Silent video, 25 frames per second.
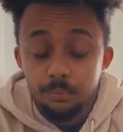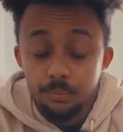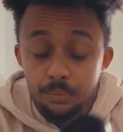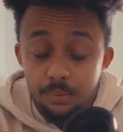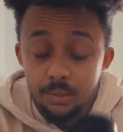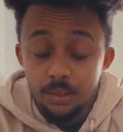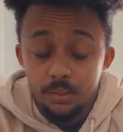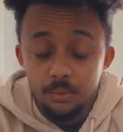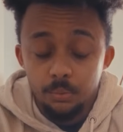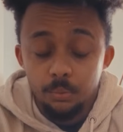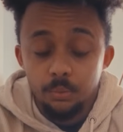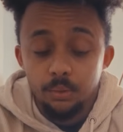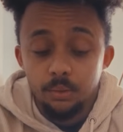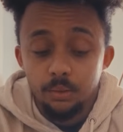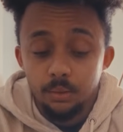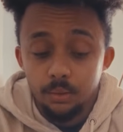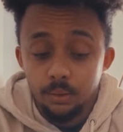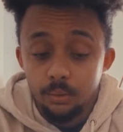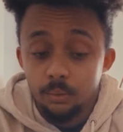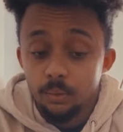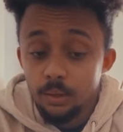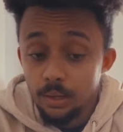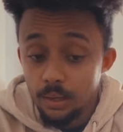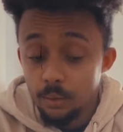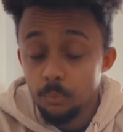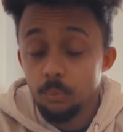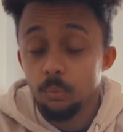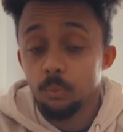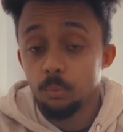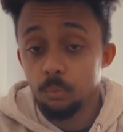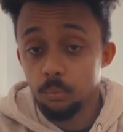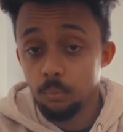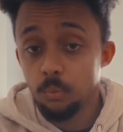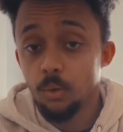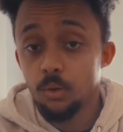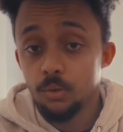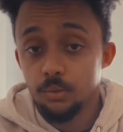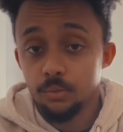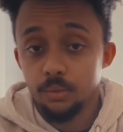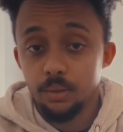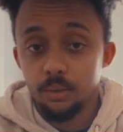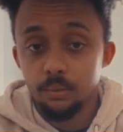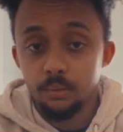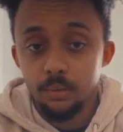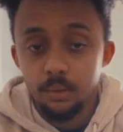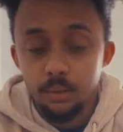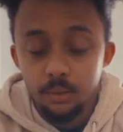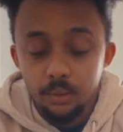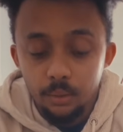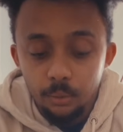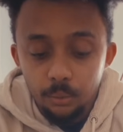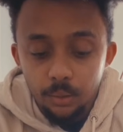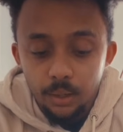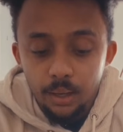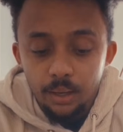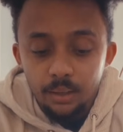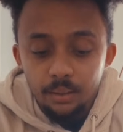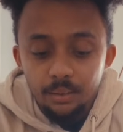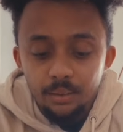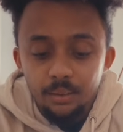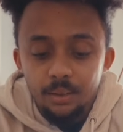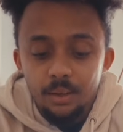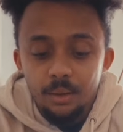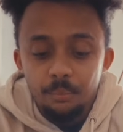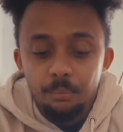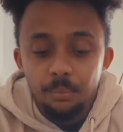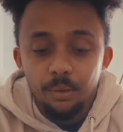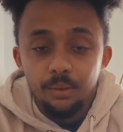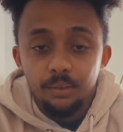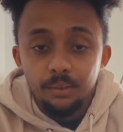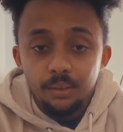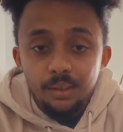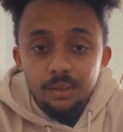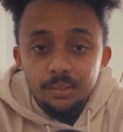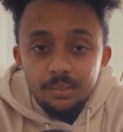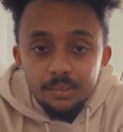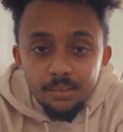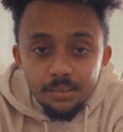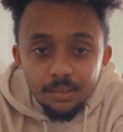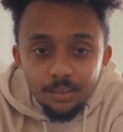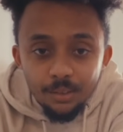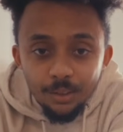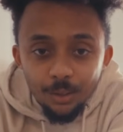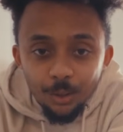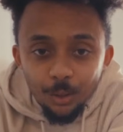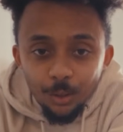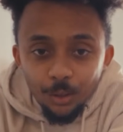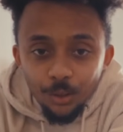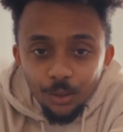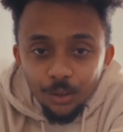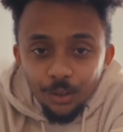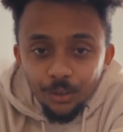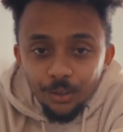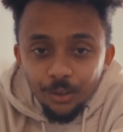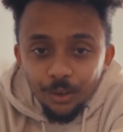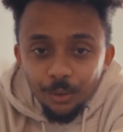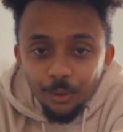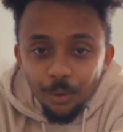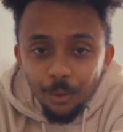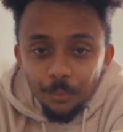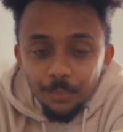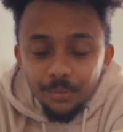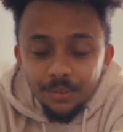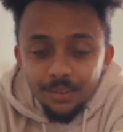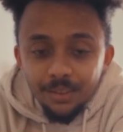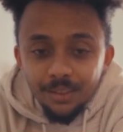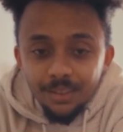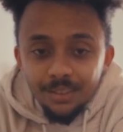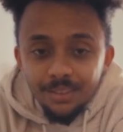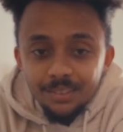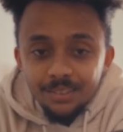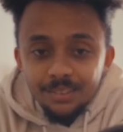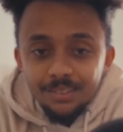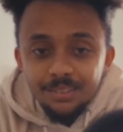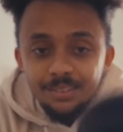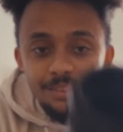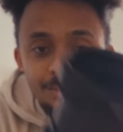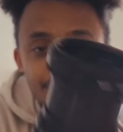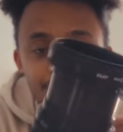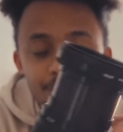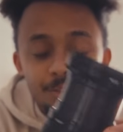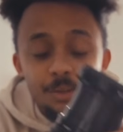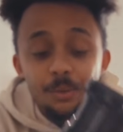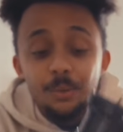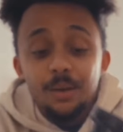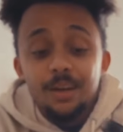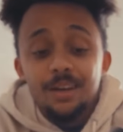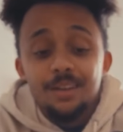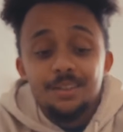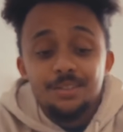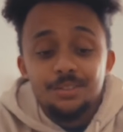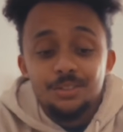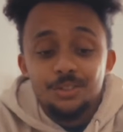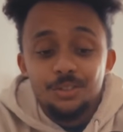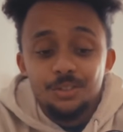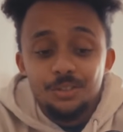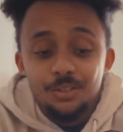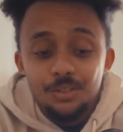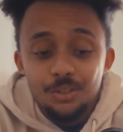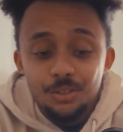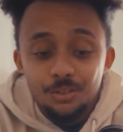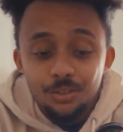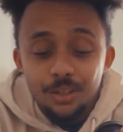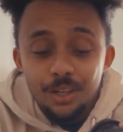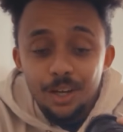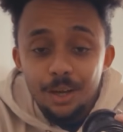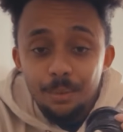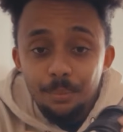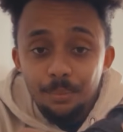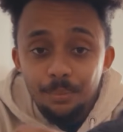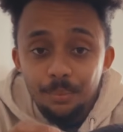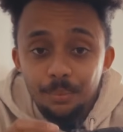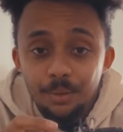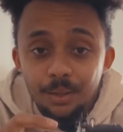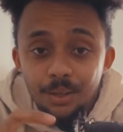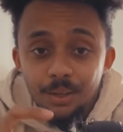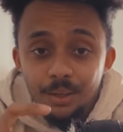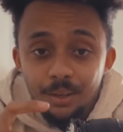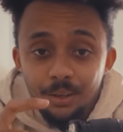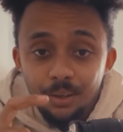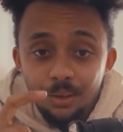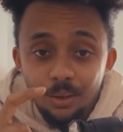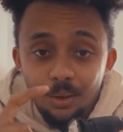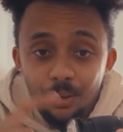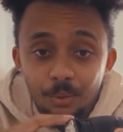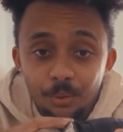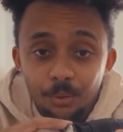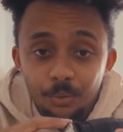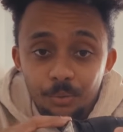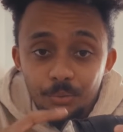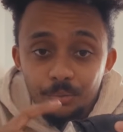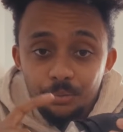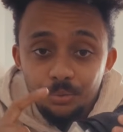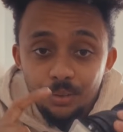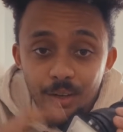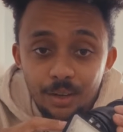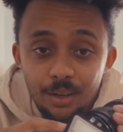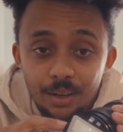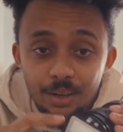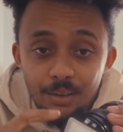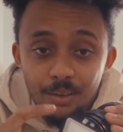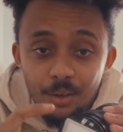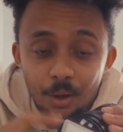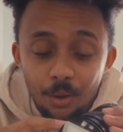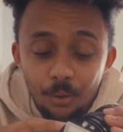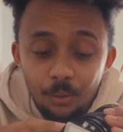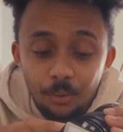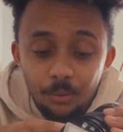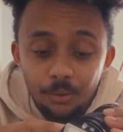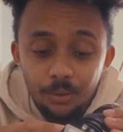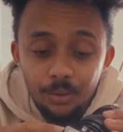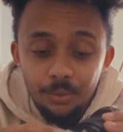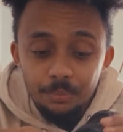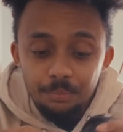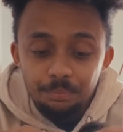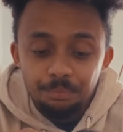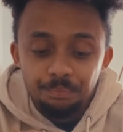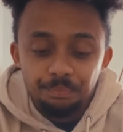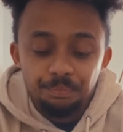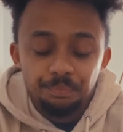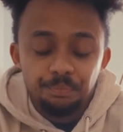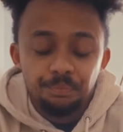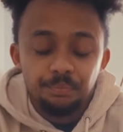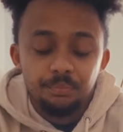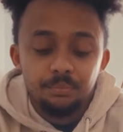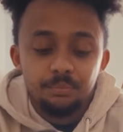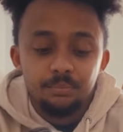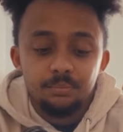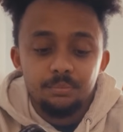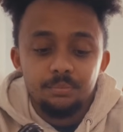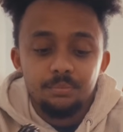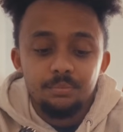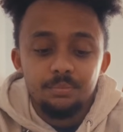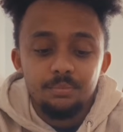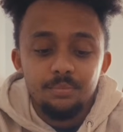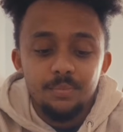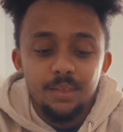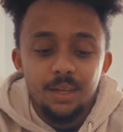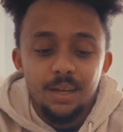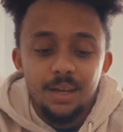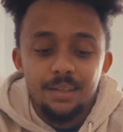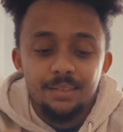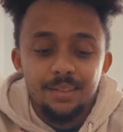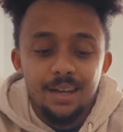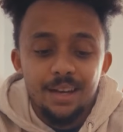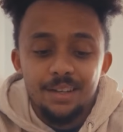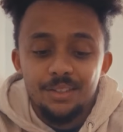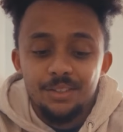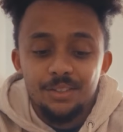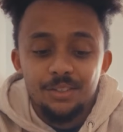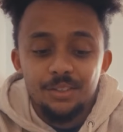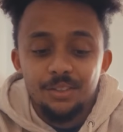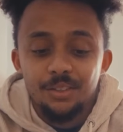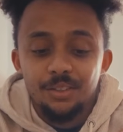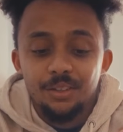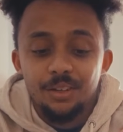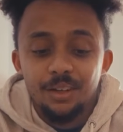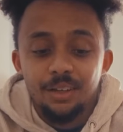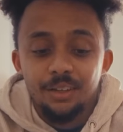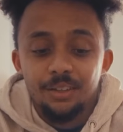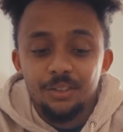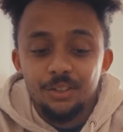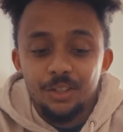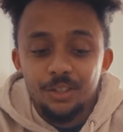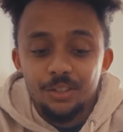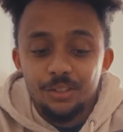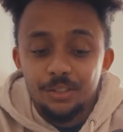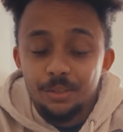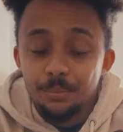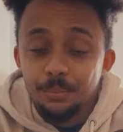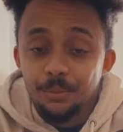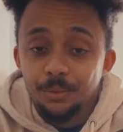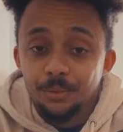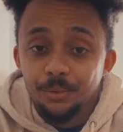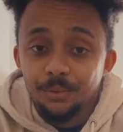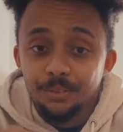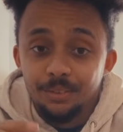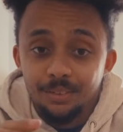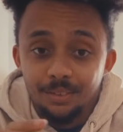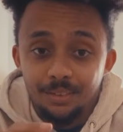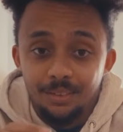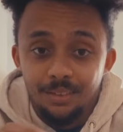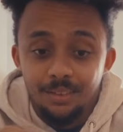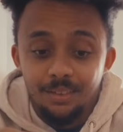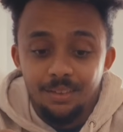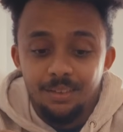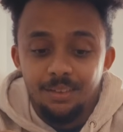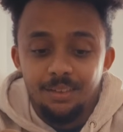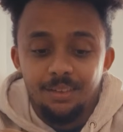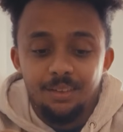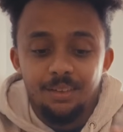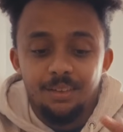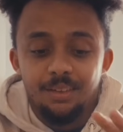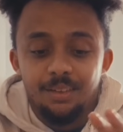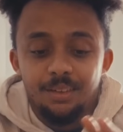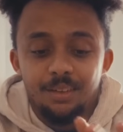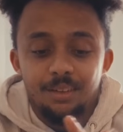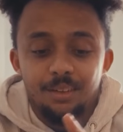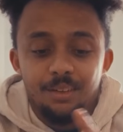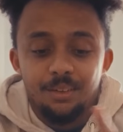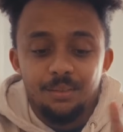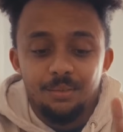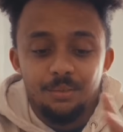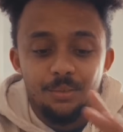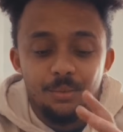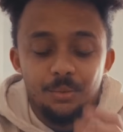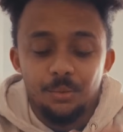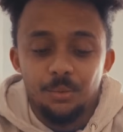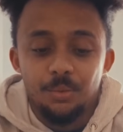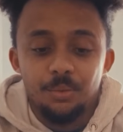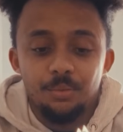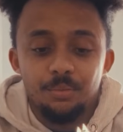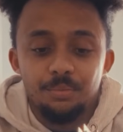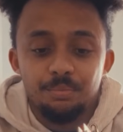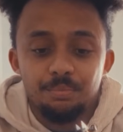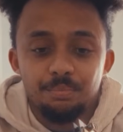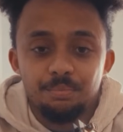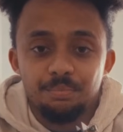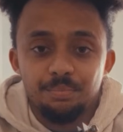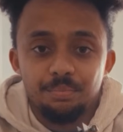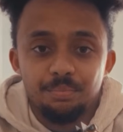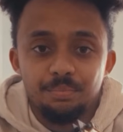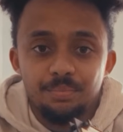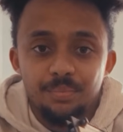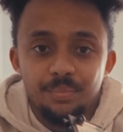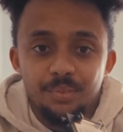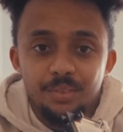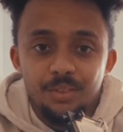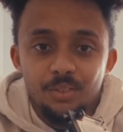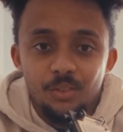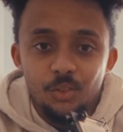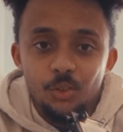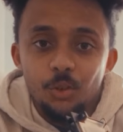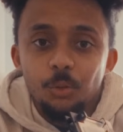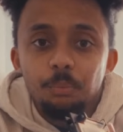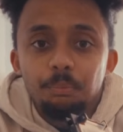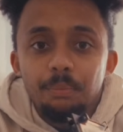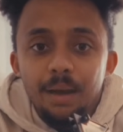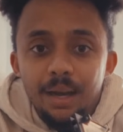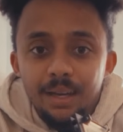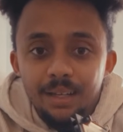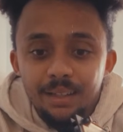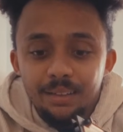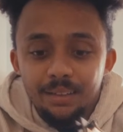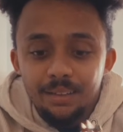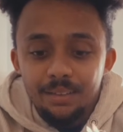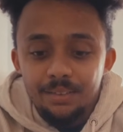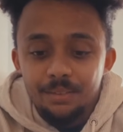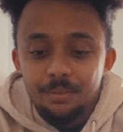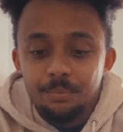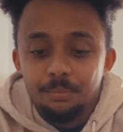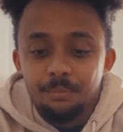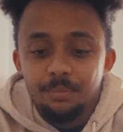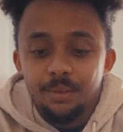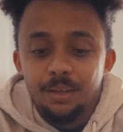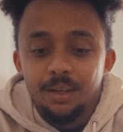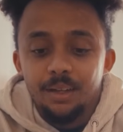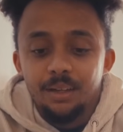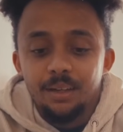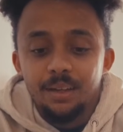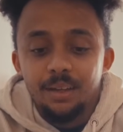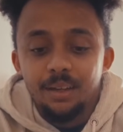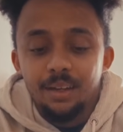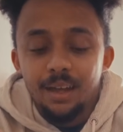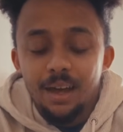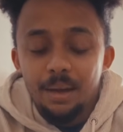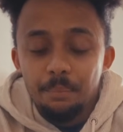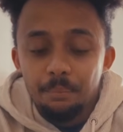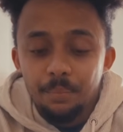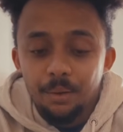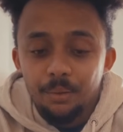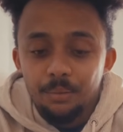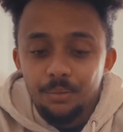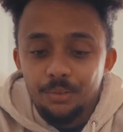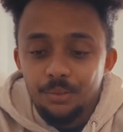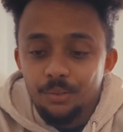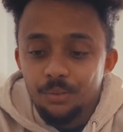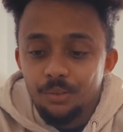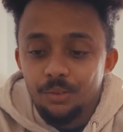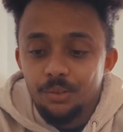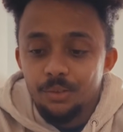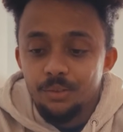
This one, it was found in the UK, but there's no optics. So it is just a straight up holder attached to an adjustable sort of zoom mechanism, and then that mounts onto